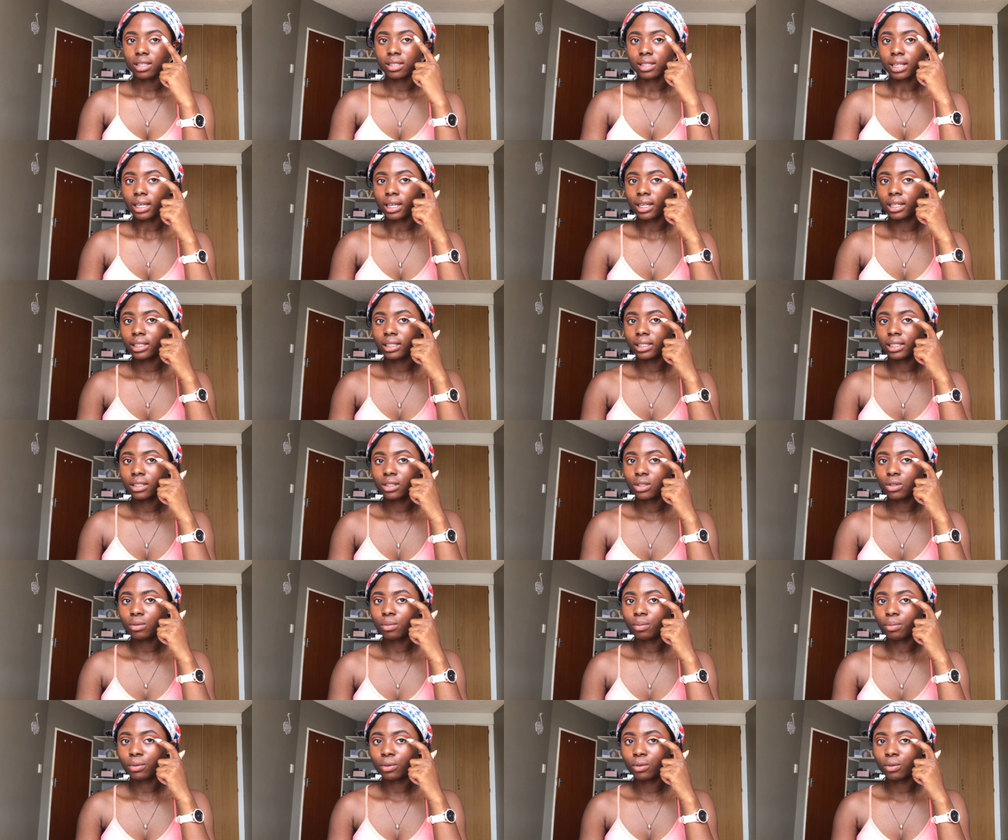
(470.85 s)
There's like a
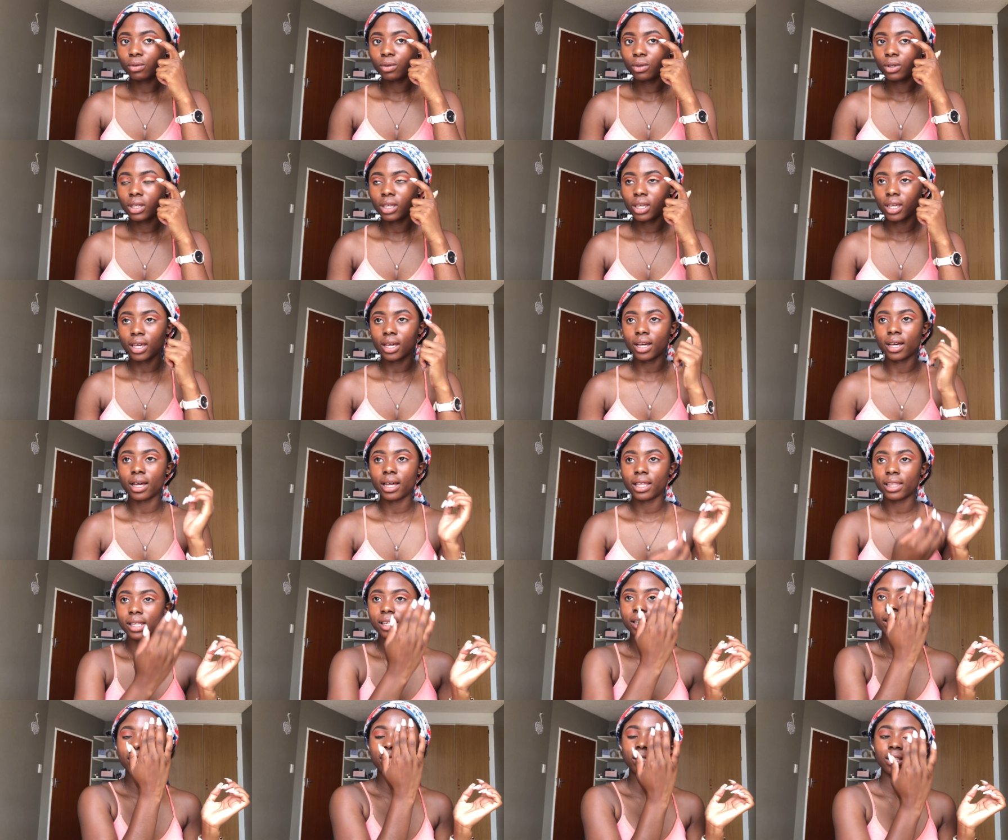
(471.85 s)
little blue here
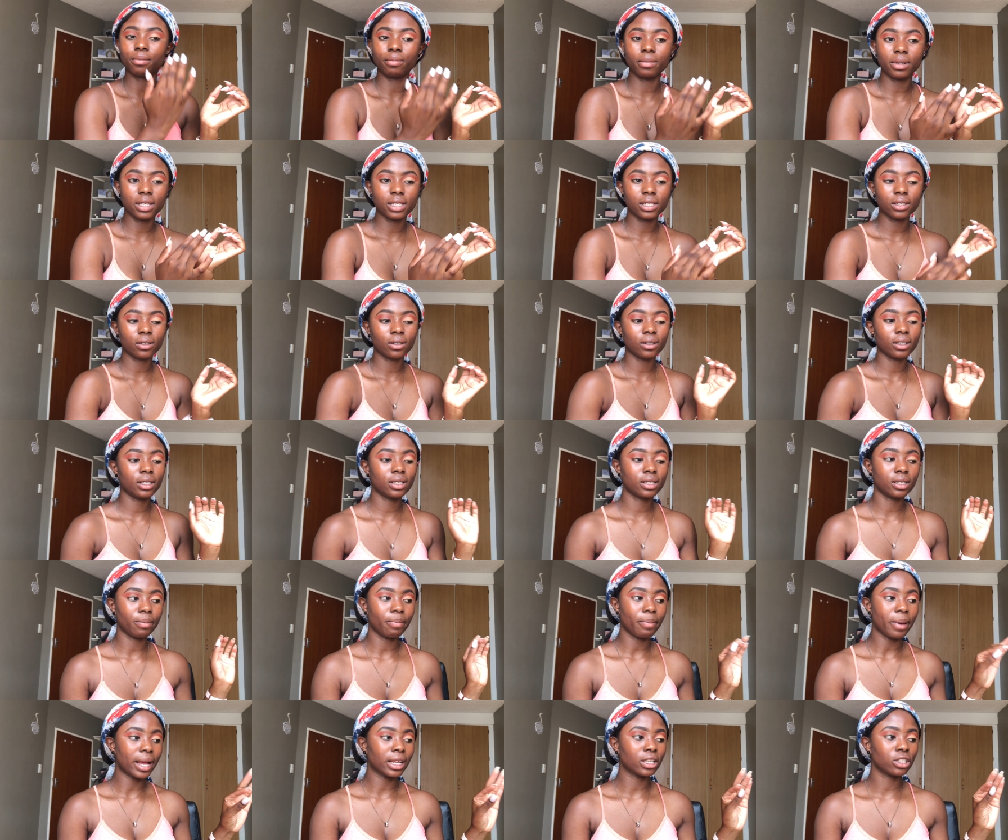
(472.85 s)
and then in the middle is
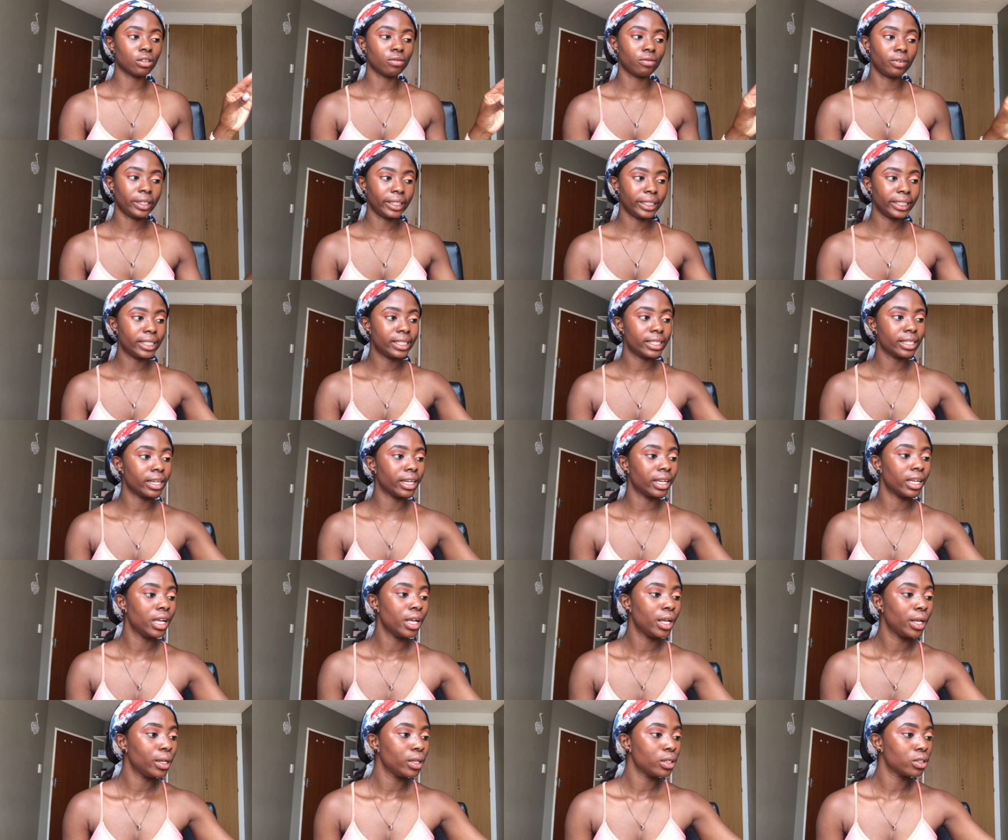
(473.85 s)
a patch of glitter.
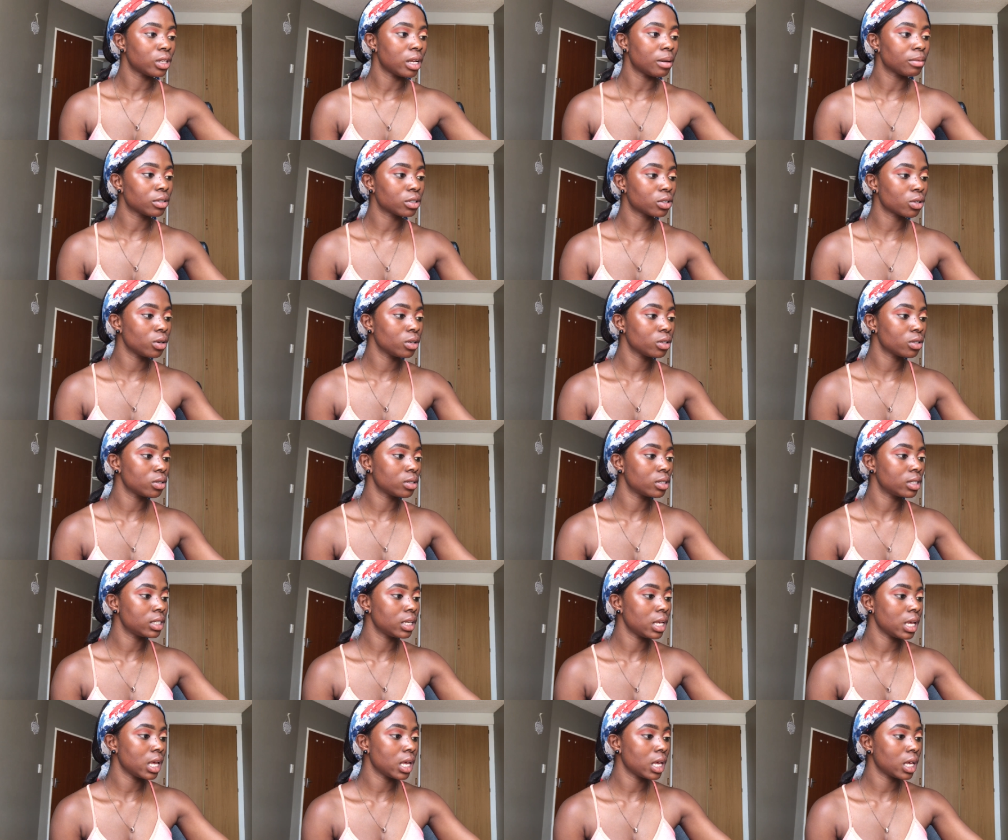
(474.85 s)
So I'm just going
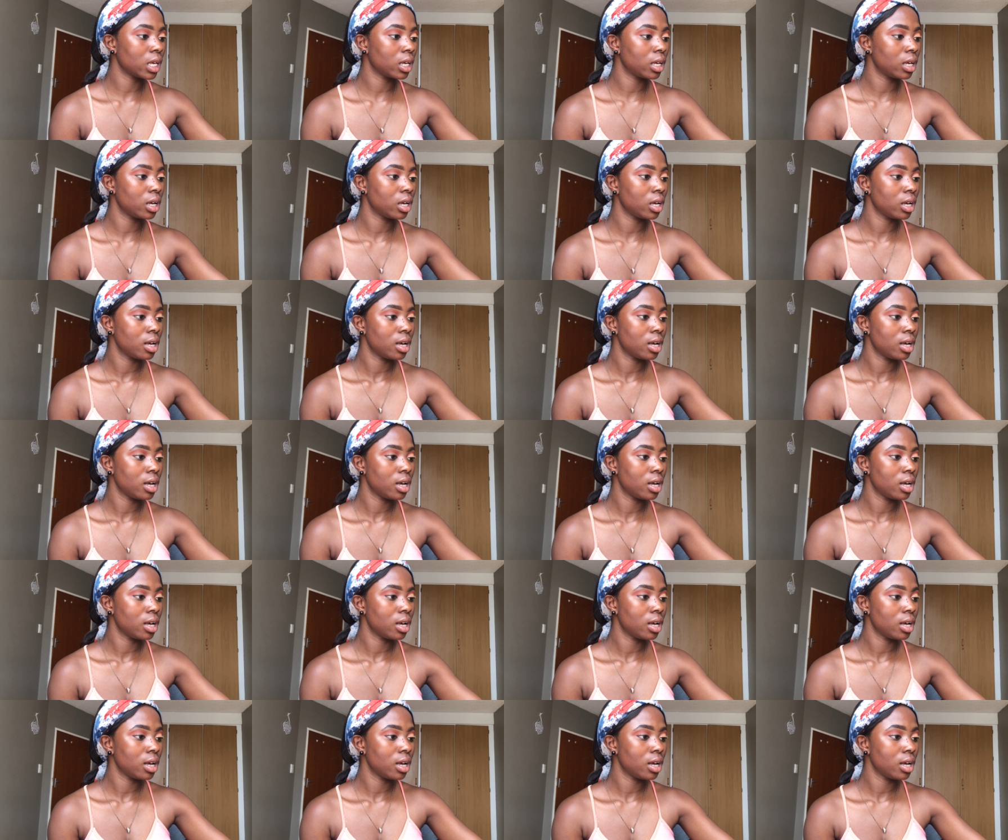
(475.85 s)
to take